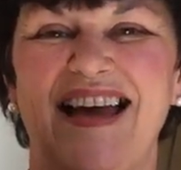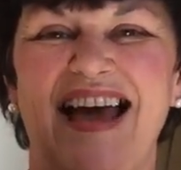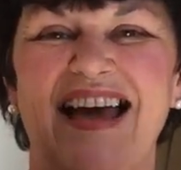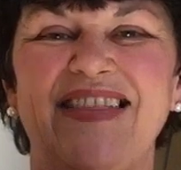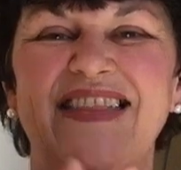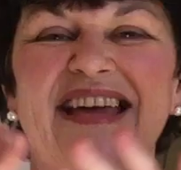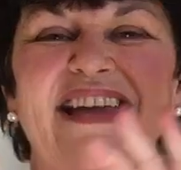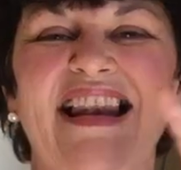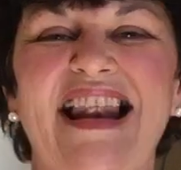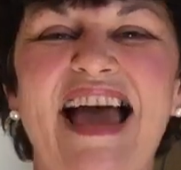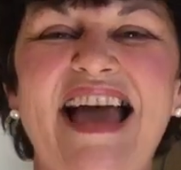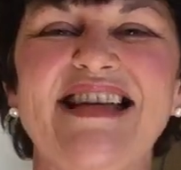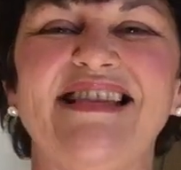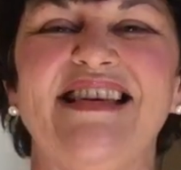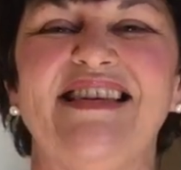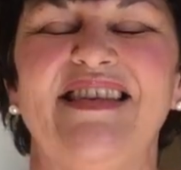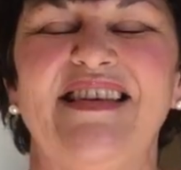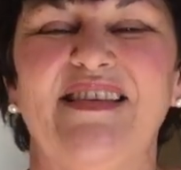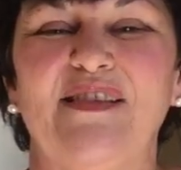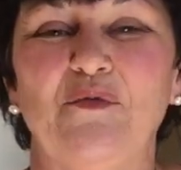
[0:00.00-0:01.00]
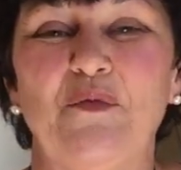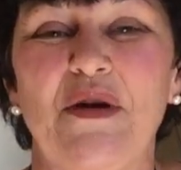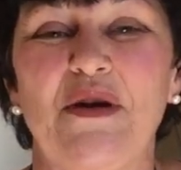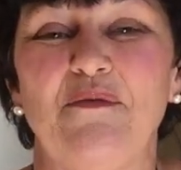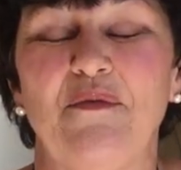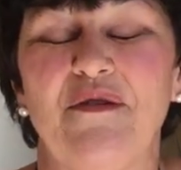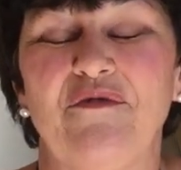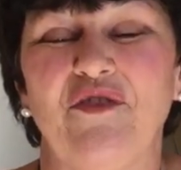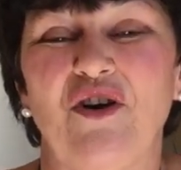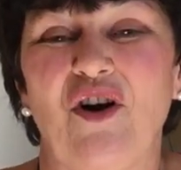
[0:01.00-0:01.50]
And then later this week,
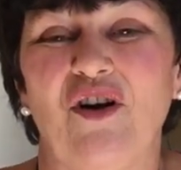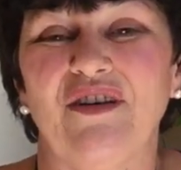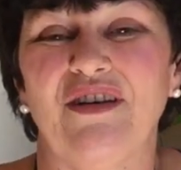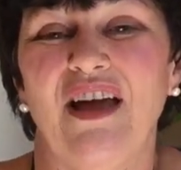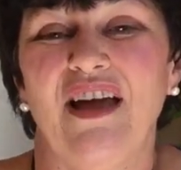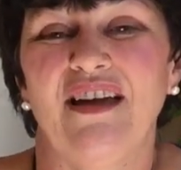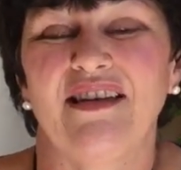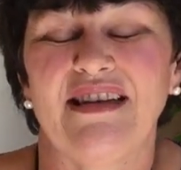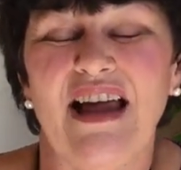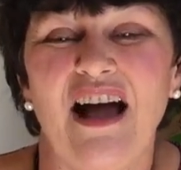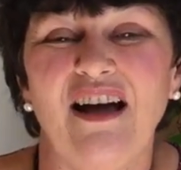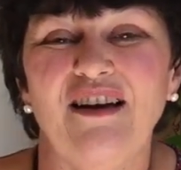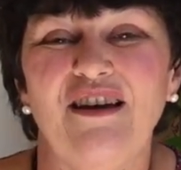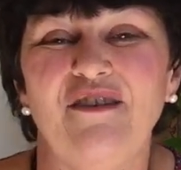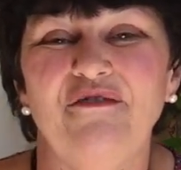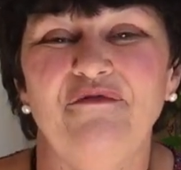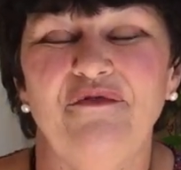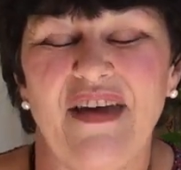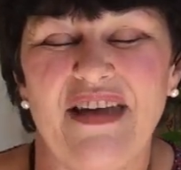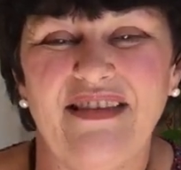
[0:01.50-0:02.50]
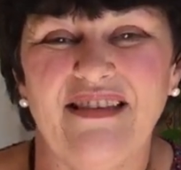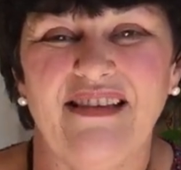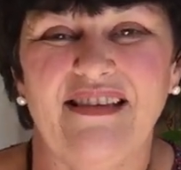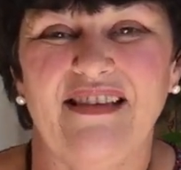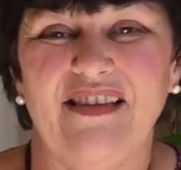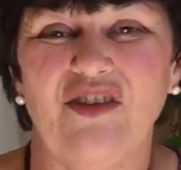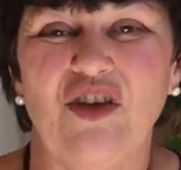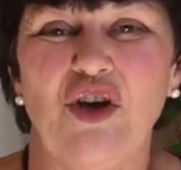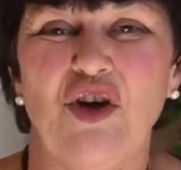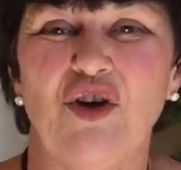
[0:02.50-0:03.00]
we've got Duncan
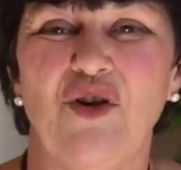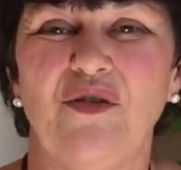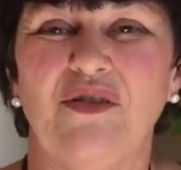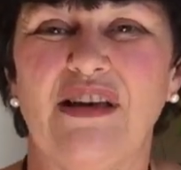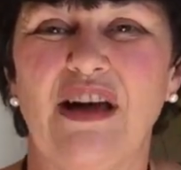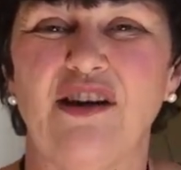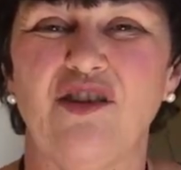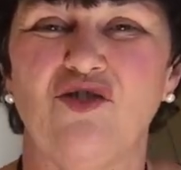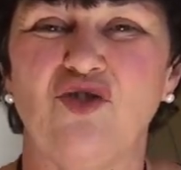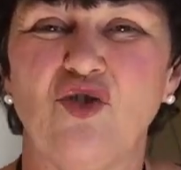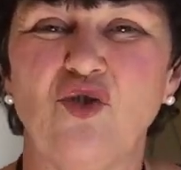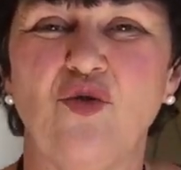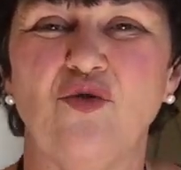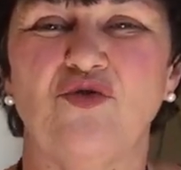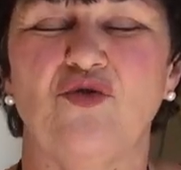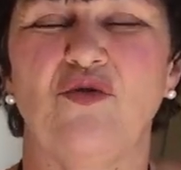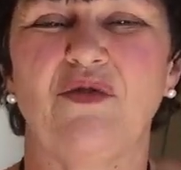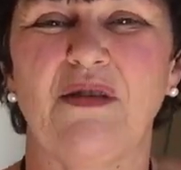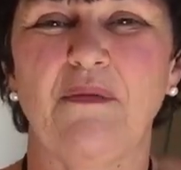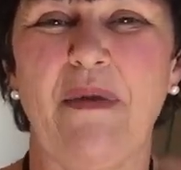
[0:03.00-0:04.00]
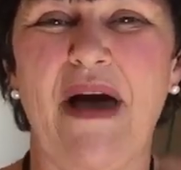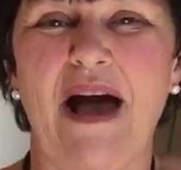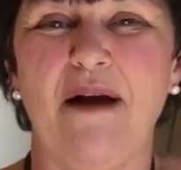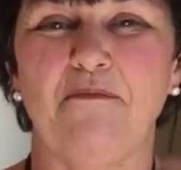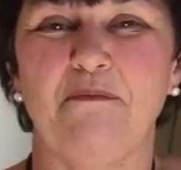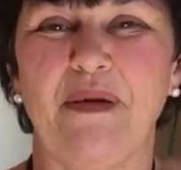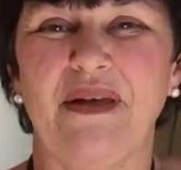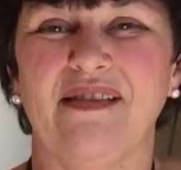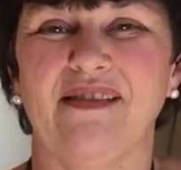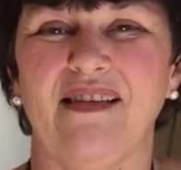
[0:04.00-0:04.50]
Vincent, who's going to talk to us
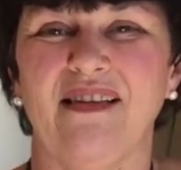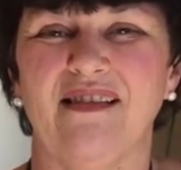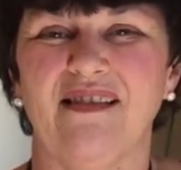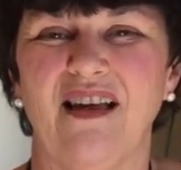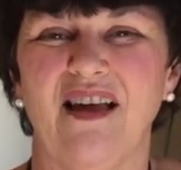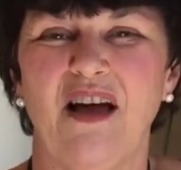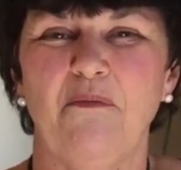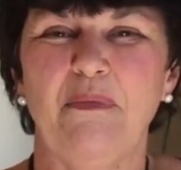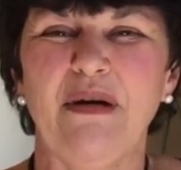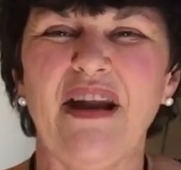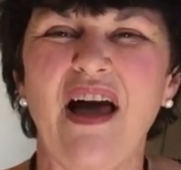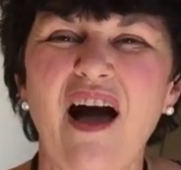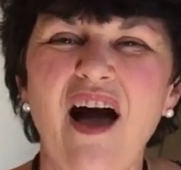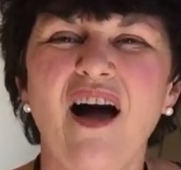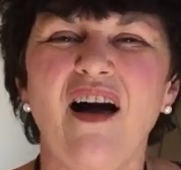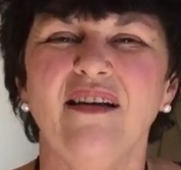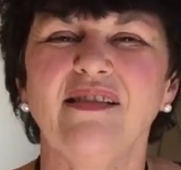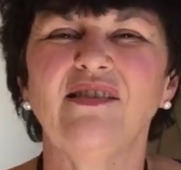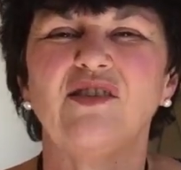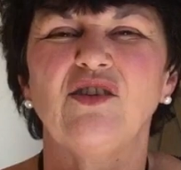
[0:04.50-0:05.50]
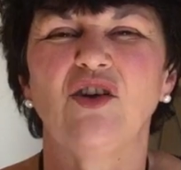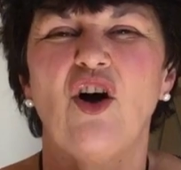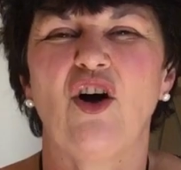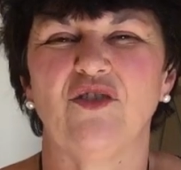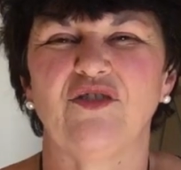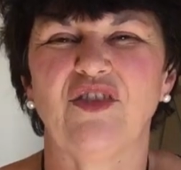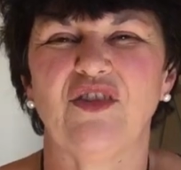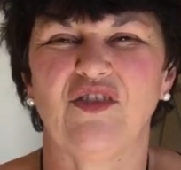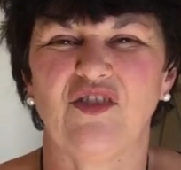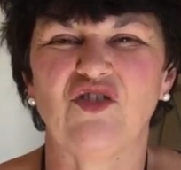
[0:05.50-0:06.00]
about business. But ask
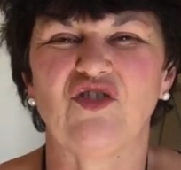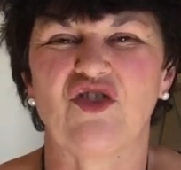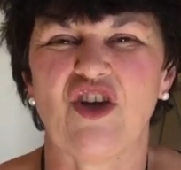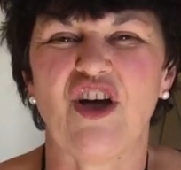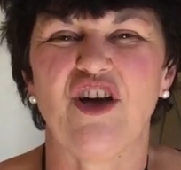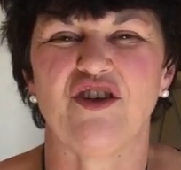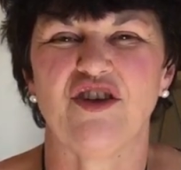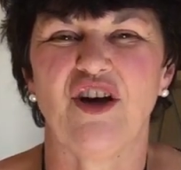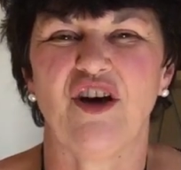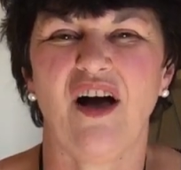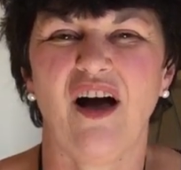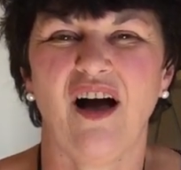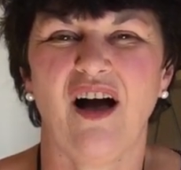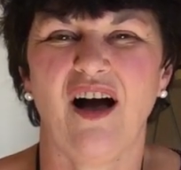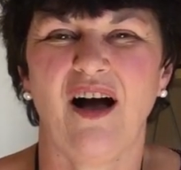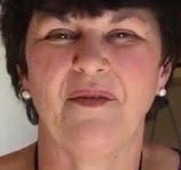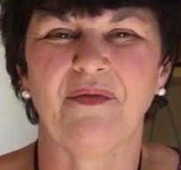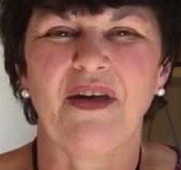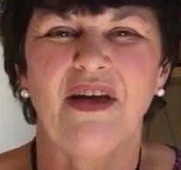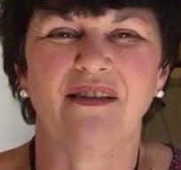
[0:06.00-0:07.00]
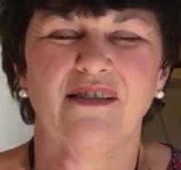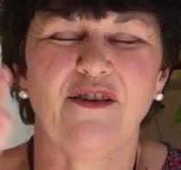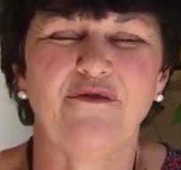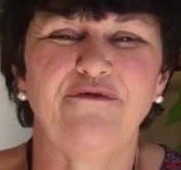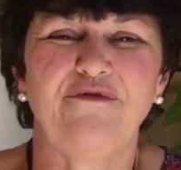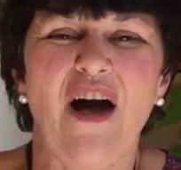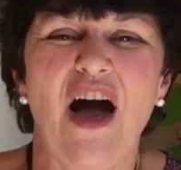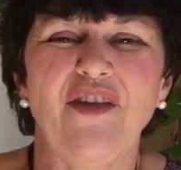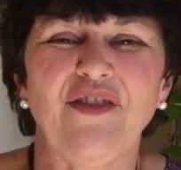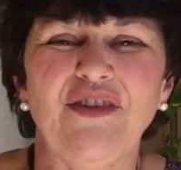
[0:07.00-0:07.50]
God to stir your heart. So
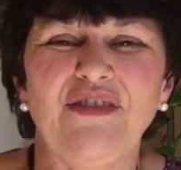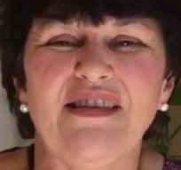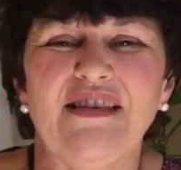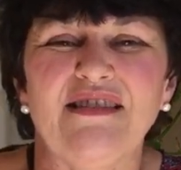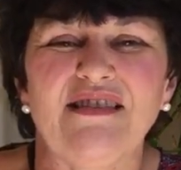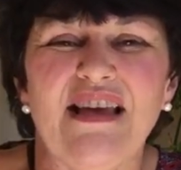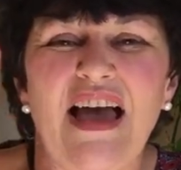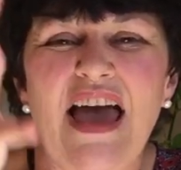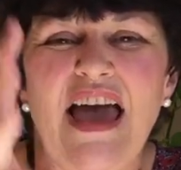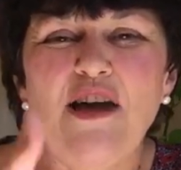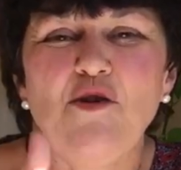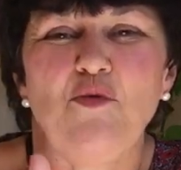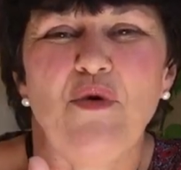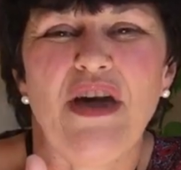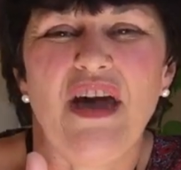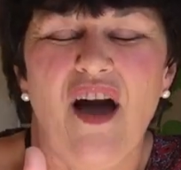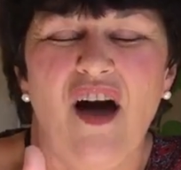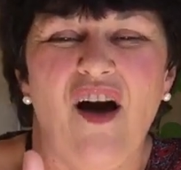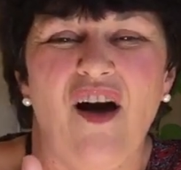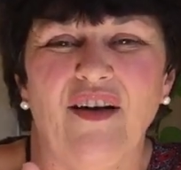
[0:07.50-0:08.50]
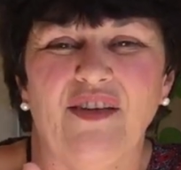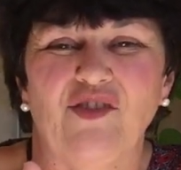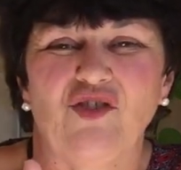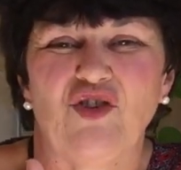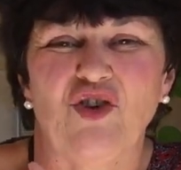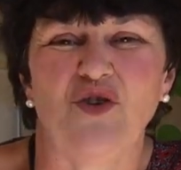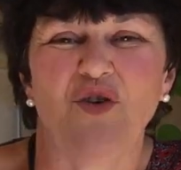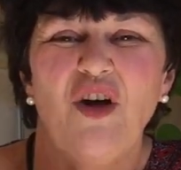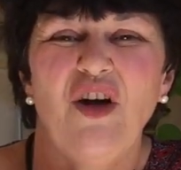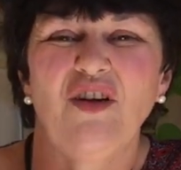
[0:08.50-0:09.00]
Father, today we
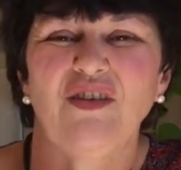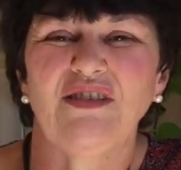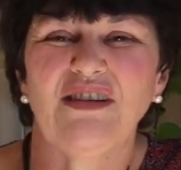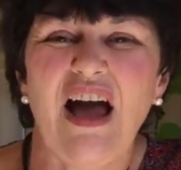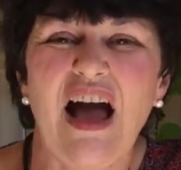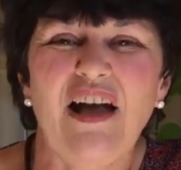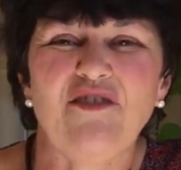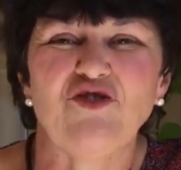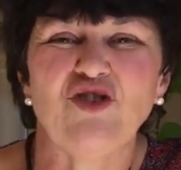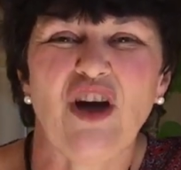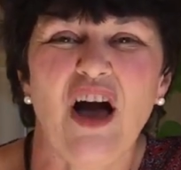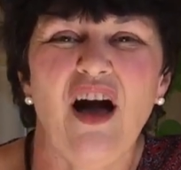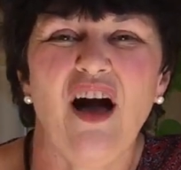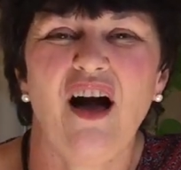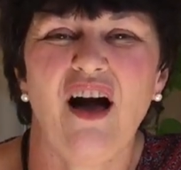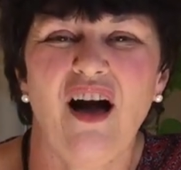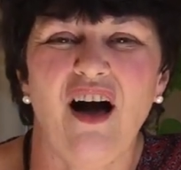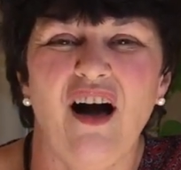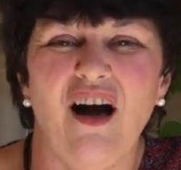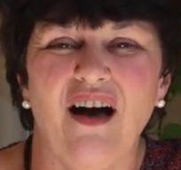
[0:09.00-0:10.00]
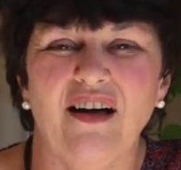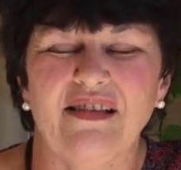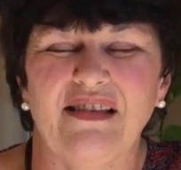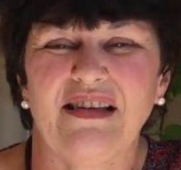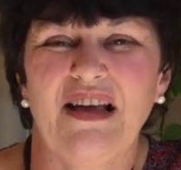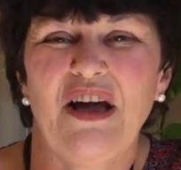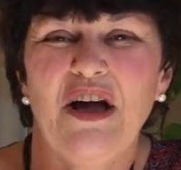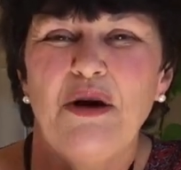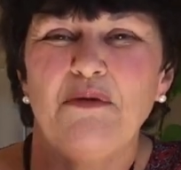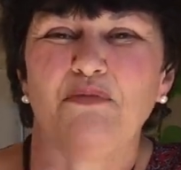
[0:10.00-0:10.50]
ask you, touch our hearts.